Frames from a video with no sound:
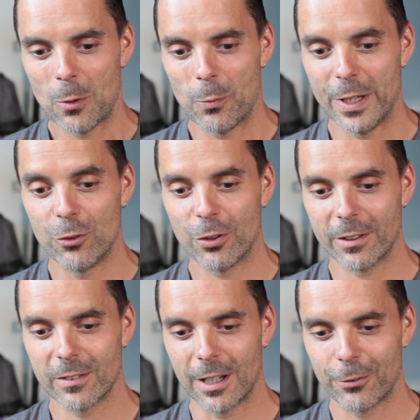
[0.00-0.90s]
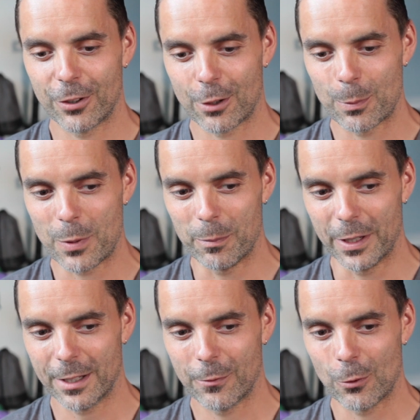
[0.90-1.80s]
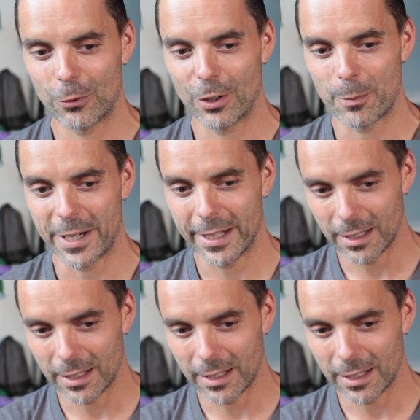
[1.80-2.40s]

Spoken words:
We just left Czech Republic for Germany.